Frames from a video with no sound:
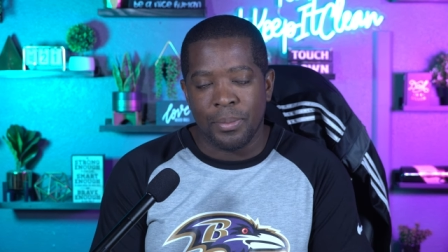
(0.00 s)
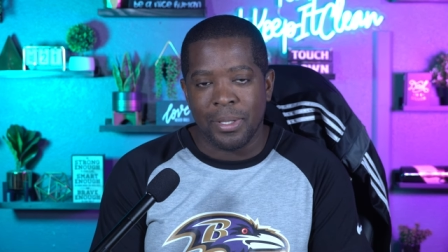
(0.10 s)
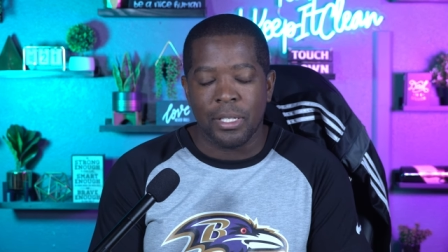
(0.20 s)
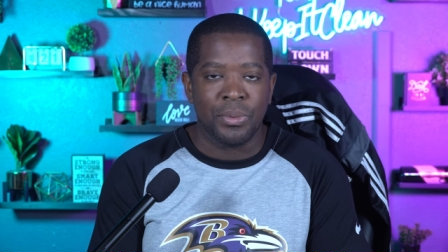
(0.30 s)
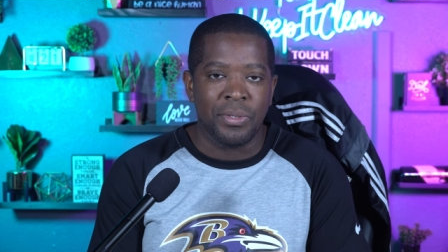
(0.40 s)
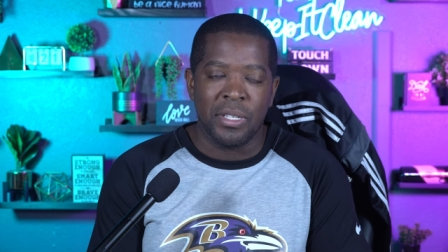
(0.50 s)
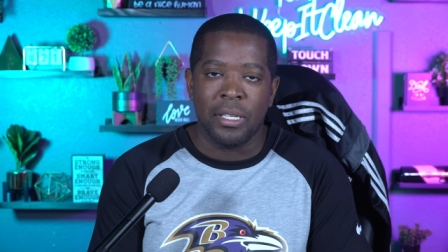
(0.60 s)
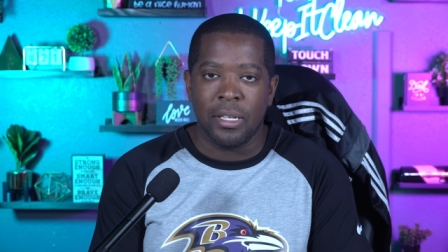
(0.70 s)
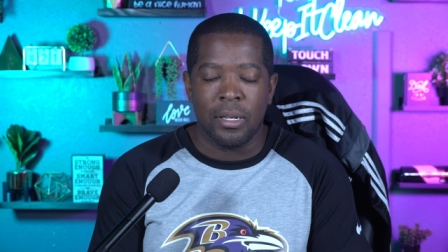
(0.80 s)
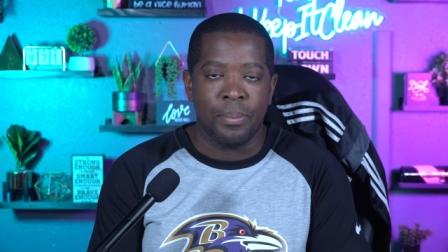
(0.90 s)
because we've
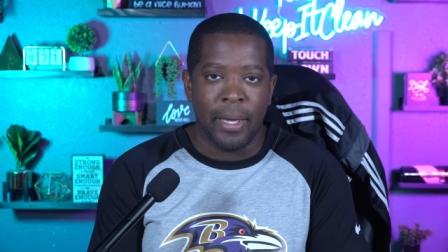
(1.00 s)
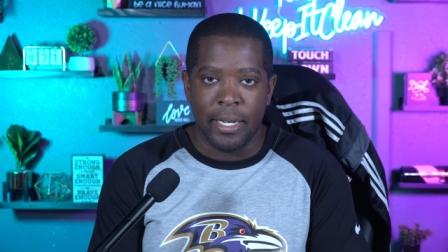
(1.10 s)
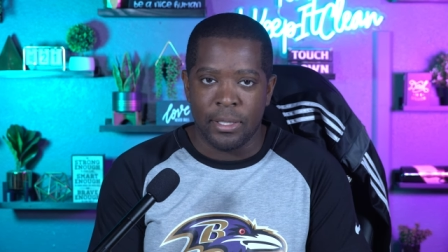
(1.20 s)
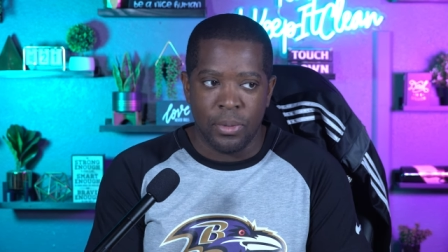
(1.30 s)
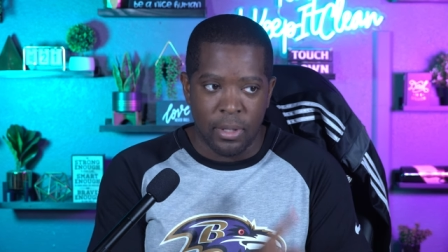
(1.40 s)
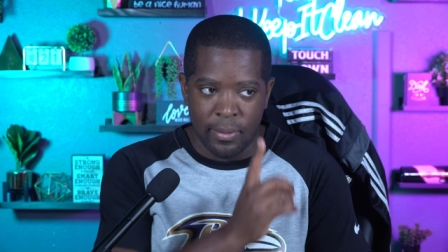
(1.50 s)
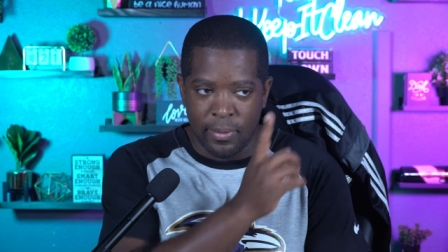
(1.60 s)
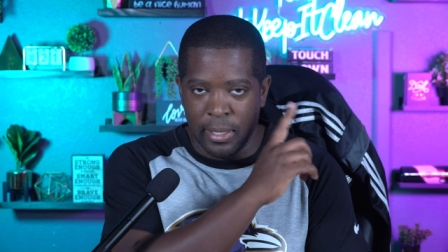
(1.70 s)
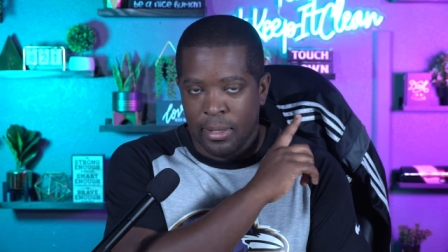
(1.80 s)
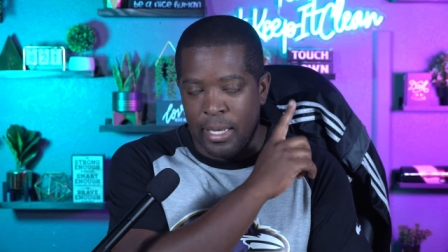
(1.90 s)
seen it in the past where they've
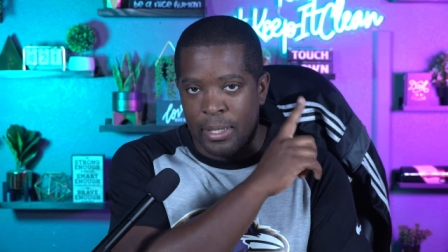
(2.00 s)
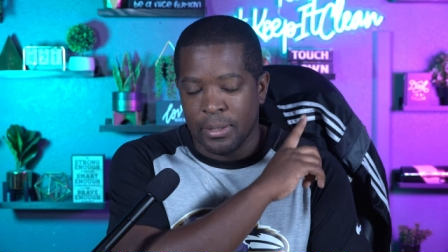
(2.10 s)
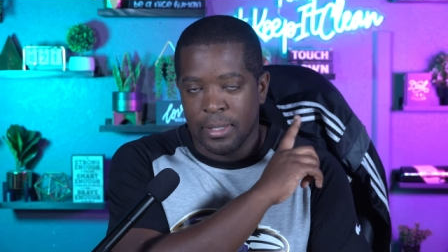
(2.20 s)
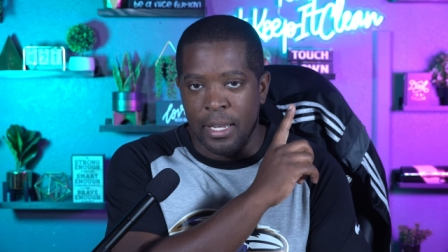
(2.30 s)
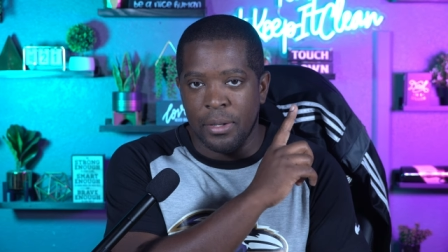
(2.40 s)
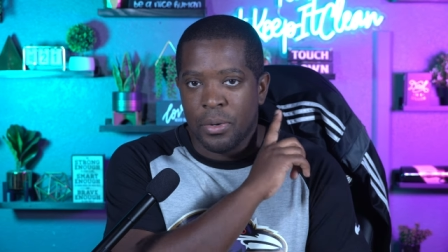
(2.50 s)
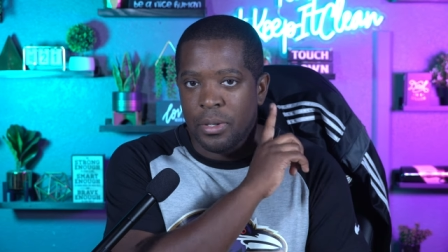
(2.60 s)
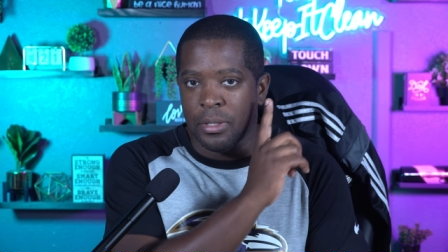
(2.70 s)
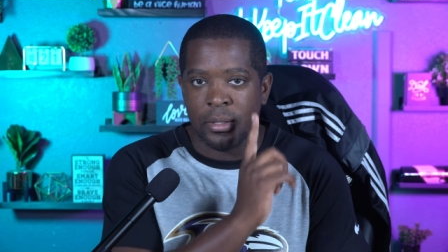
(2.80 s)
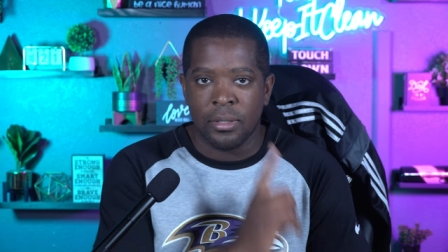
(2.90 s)
let the outside
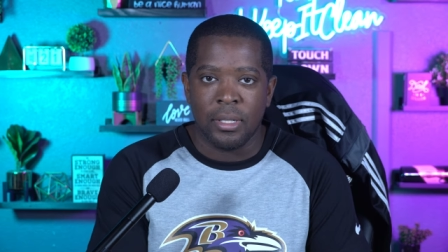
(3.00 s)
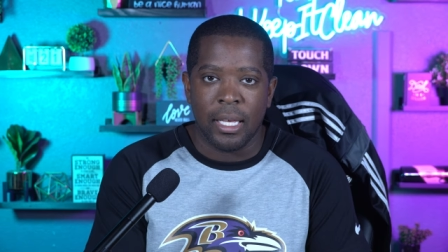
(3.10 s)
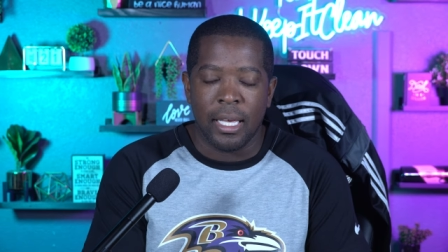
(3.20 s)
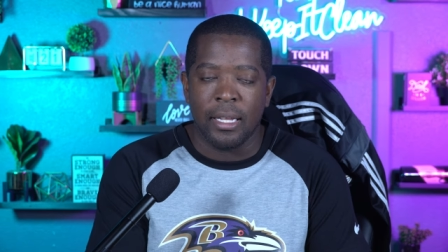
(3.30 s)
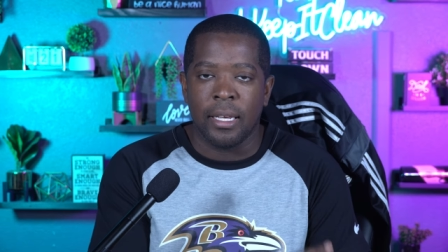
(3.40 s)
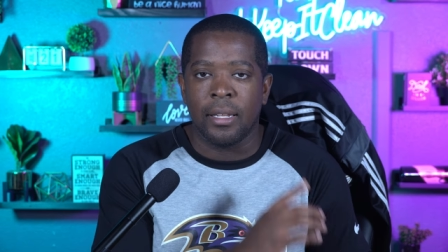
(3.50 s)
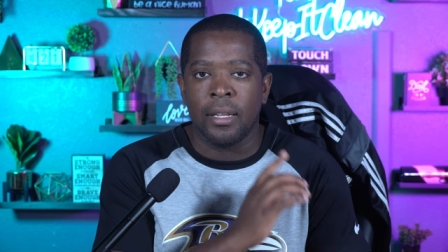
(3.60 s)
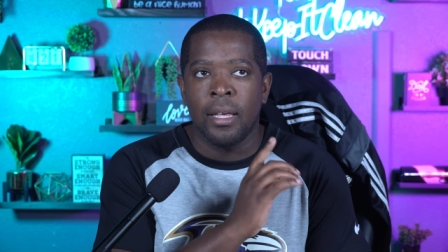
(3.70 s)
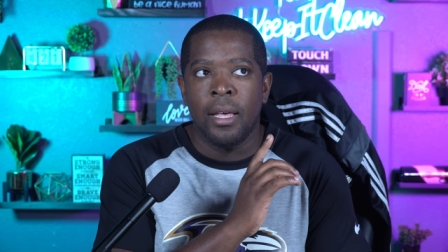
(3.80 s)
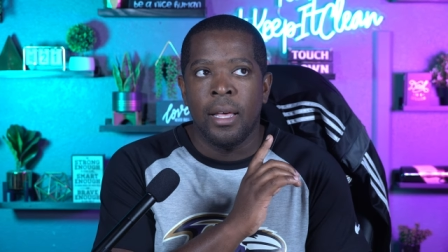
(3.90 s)
noise get in